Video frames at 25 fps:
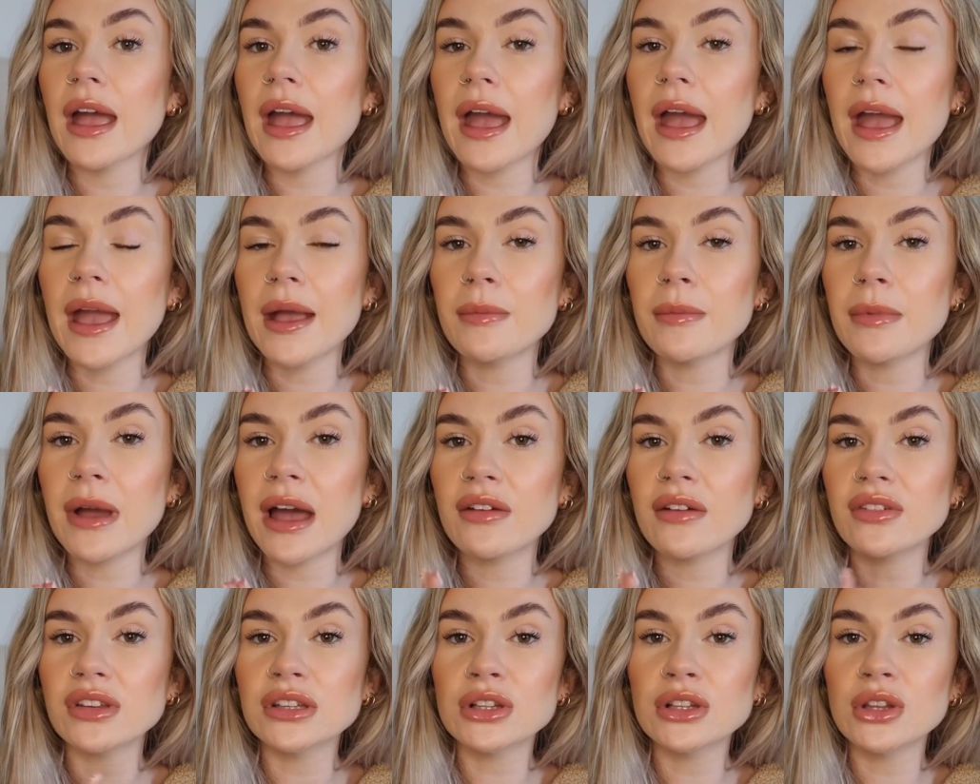I
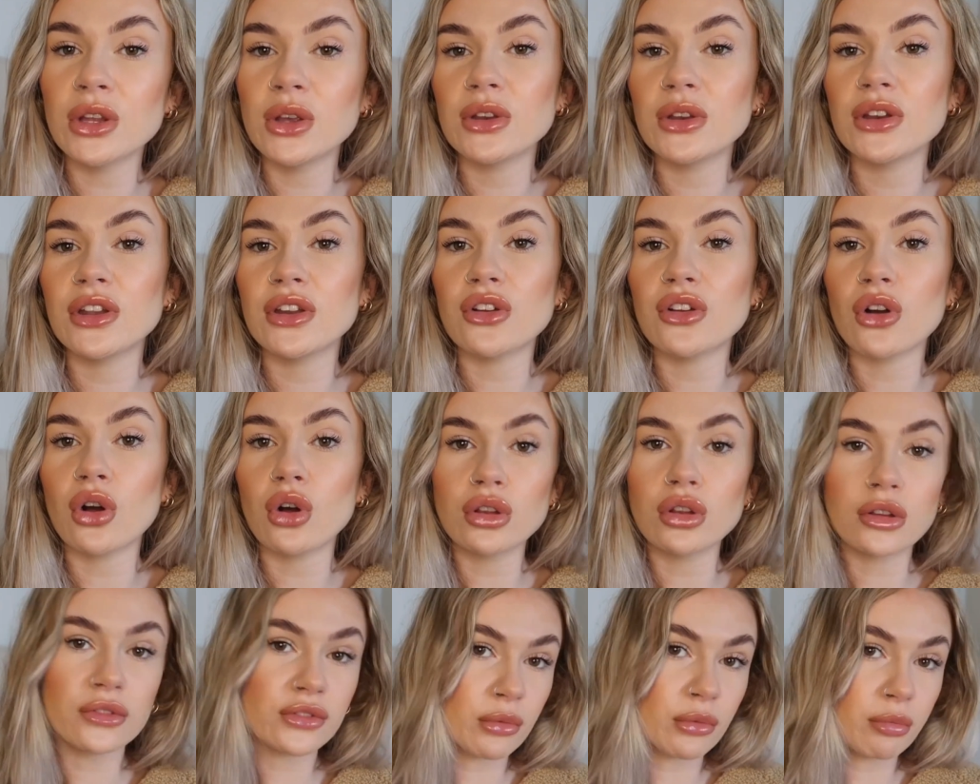have included
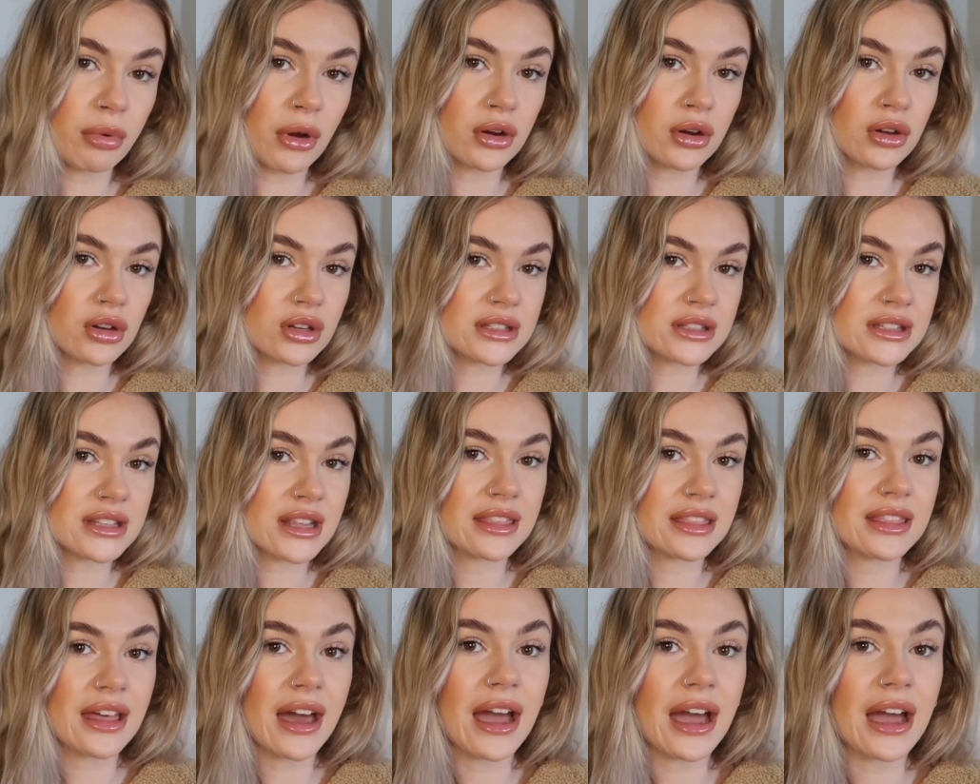all of the products
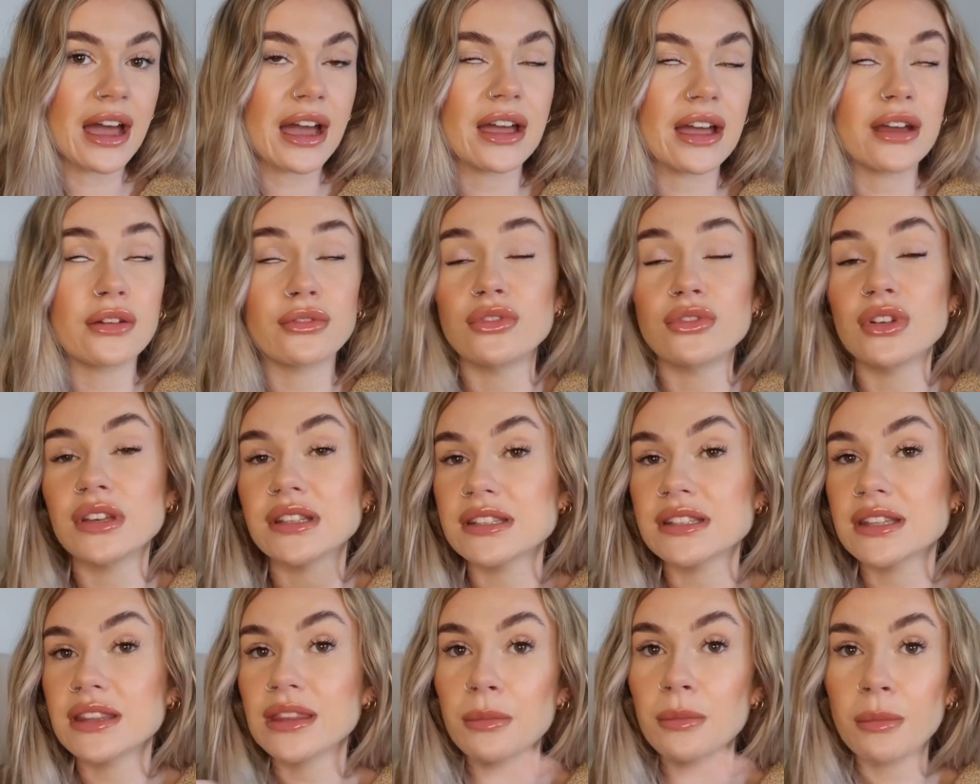that I have
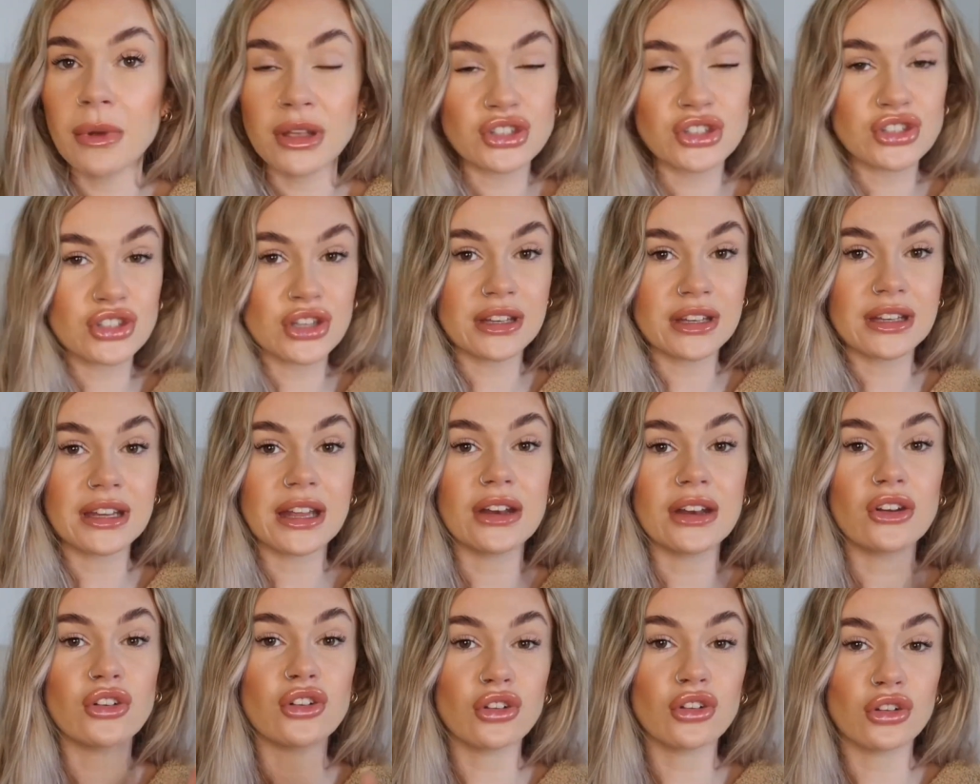recently mentioned
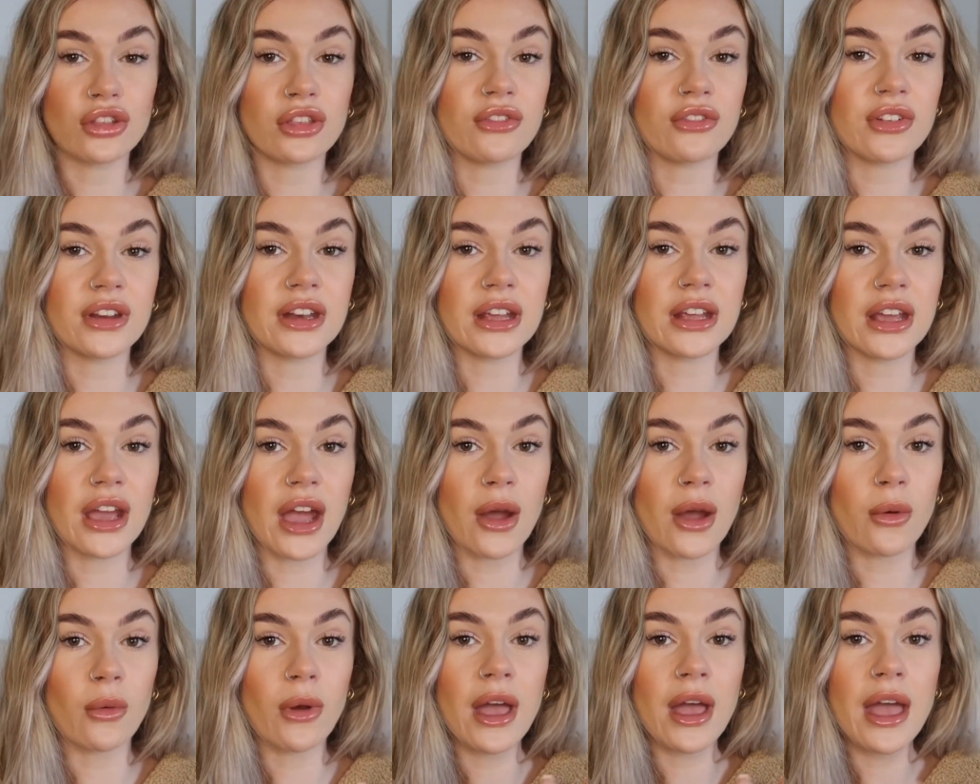in another
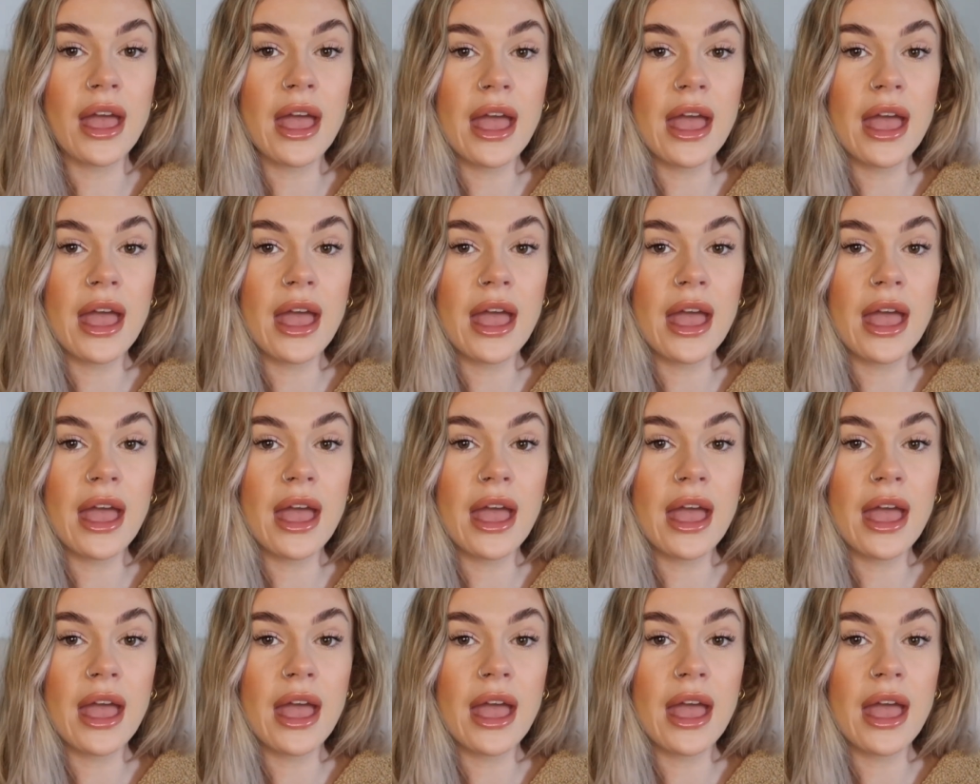video.